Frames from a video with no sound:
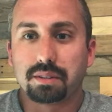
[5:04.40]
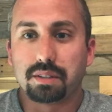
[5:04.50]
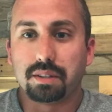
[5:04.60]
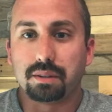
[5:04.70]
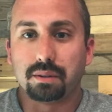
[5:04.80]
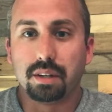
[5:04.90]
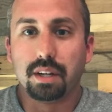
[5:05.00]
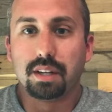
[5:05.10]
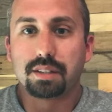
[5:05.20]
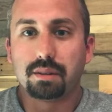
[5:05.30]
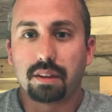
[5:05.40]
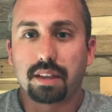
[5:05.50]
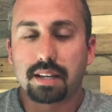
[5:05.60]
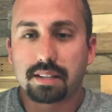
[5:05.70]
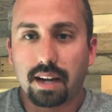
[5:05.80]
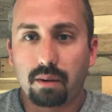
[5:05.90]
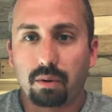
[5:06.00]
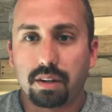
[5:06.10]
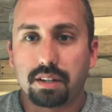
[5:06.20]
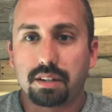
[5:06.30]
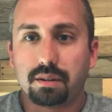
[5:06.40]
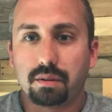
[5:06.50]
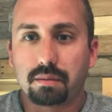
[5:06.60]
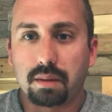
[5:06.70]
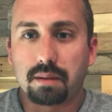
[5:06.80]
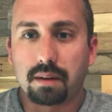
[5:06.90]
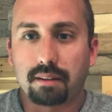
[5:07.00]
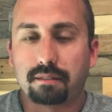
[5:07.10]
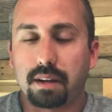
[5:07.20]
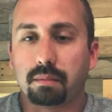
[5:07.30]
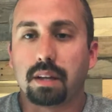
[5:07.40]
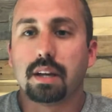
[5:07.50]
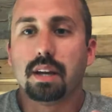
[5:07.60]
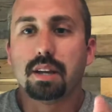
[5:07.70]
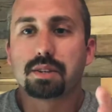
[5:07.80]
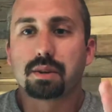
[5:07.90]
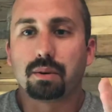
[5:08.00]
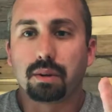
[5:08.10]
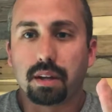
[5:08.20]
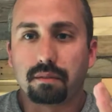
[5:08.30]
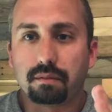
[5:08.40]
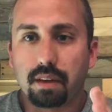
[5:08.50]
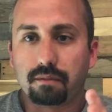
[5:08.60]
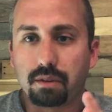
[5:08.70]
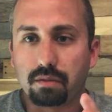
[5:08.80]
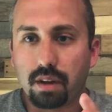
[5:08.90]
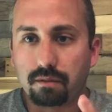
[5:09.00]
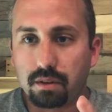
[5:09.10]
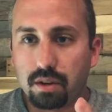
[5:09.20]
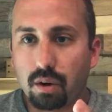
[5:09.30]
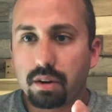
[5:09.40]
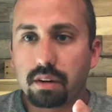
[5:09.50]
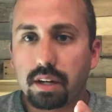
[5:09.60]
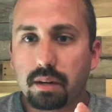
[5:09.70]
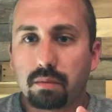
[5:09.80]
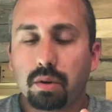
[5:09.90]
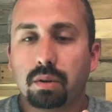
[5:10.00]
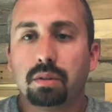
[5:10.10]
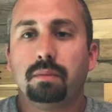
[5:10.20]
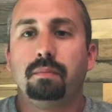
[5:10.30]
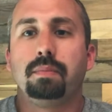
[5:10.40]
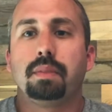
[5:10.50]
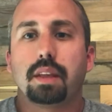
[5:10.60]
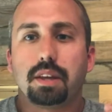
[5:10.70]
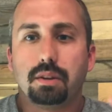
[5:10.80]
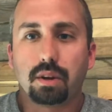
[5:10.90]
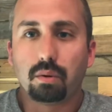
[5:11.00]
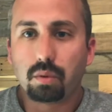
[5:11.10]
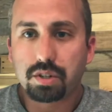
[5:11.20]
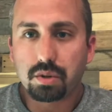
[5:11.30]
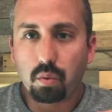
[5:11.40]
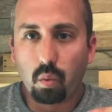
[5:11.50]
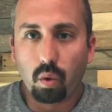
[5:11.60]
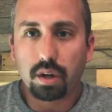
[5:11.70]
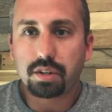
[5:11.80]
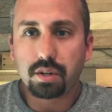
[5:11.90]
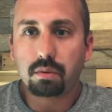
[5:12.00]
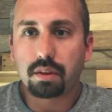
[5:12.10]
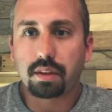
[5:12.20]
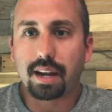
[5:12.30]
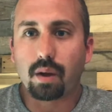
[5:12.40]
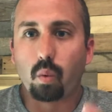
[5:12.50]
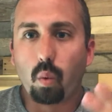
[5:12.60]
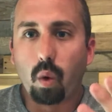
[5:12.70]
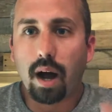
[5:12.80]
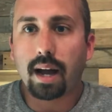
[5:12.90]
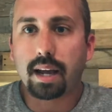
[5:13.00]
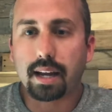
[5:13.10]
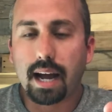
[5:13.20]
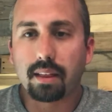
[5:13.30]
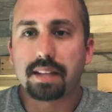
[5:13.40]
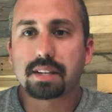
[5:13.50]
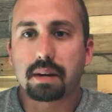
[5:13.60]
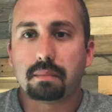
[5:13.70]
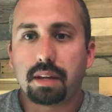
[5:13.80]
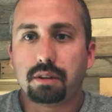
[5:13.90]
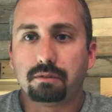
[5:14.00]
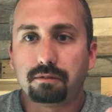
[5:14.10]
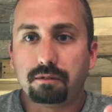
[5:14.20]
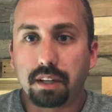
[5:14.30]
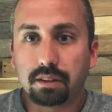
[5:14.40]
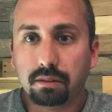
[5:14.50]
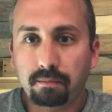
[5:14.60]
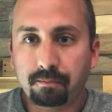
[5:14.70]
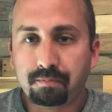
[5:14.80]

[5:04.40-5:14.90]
to do the things that I wanted to do with me and my family. So if you know your income goal, you know what you want to do with it and why and how that's going to make you feel.